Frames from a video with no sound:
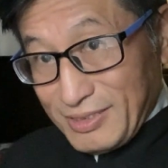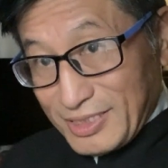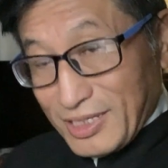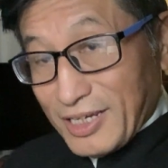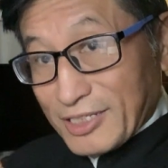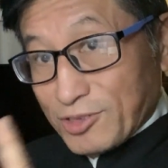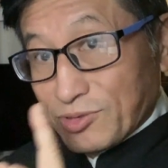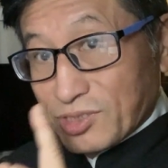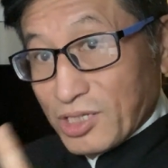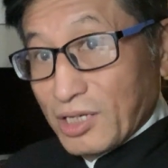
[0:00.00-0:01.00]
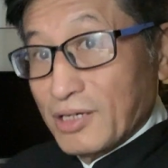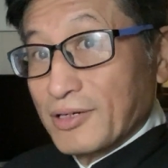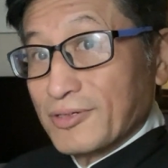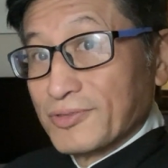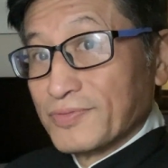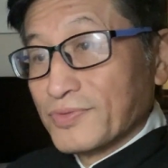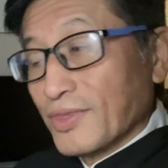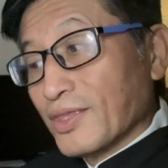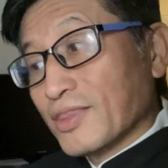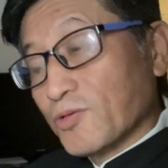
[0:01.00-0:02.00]
side could tell
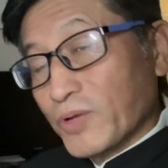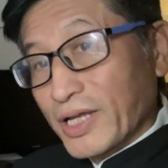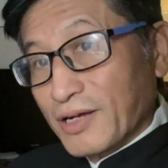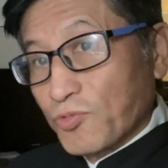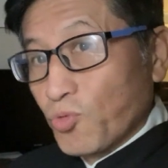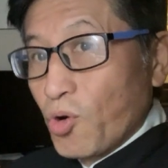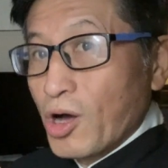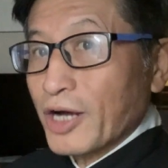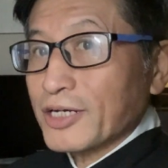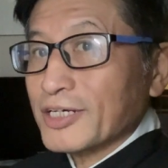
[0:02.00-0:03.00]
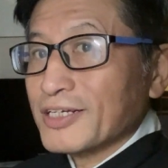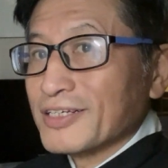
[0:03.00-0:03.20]
the way I walk,